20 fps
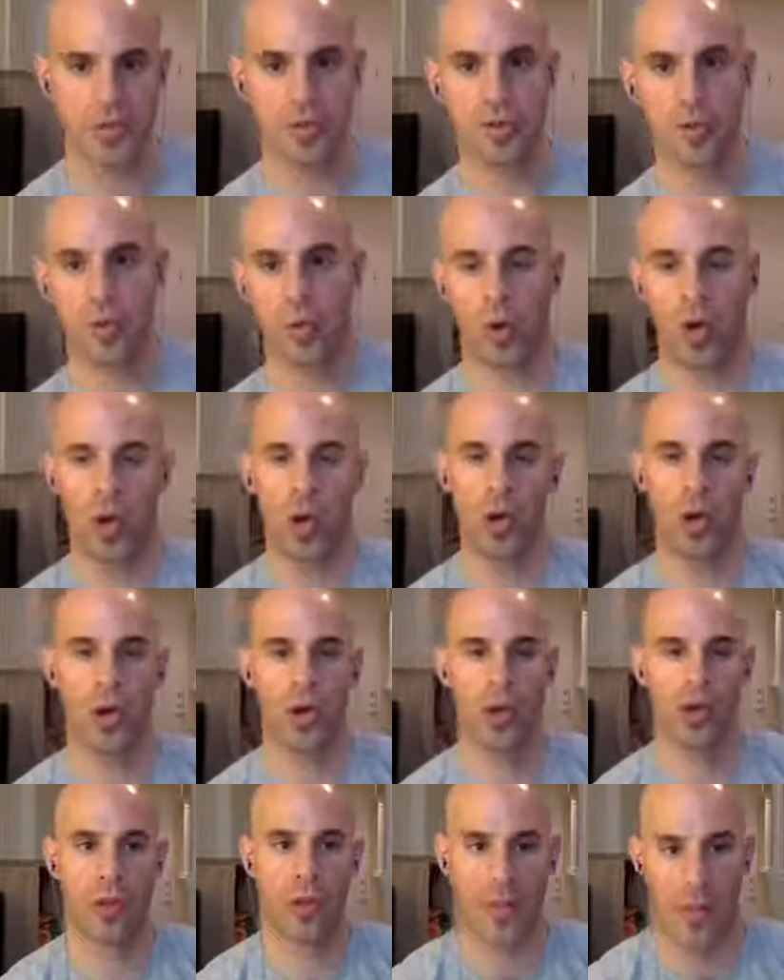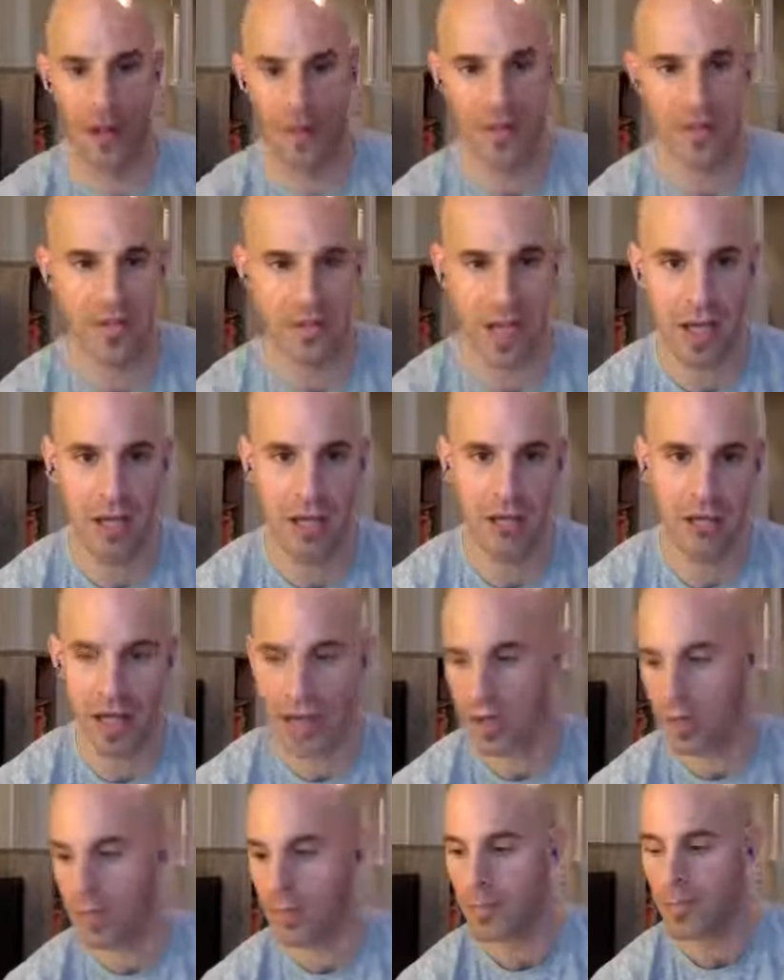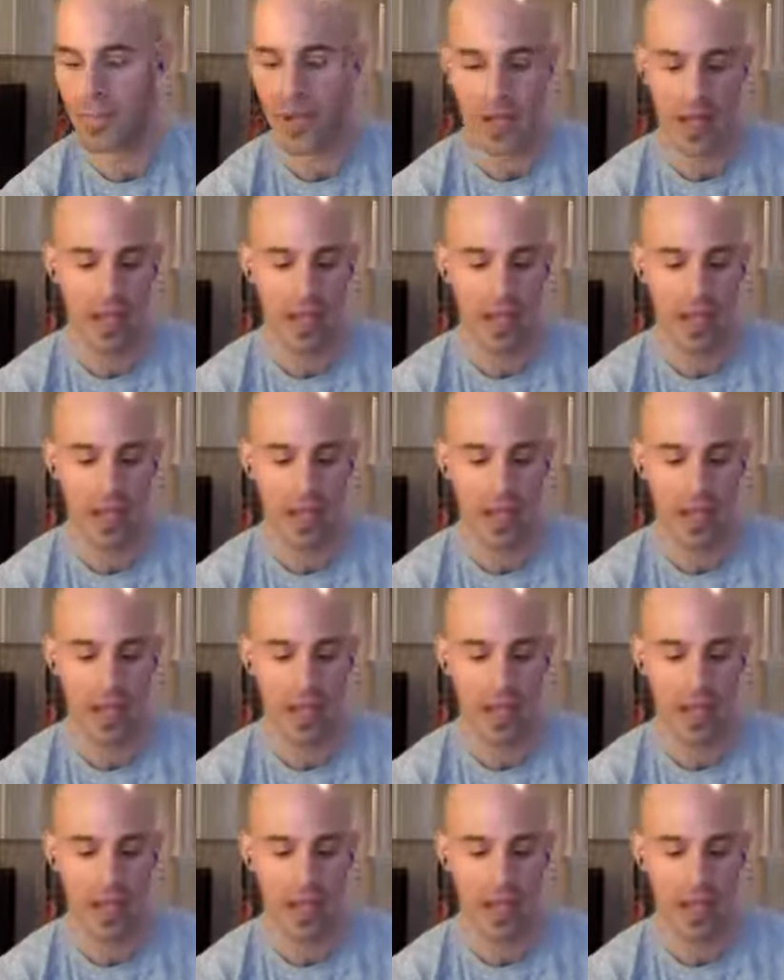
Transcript: to all the mommies out there.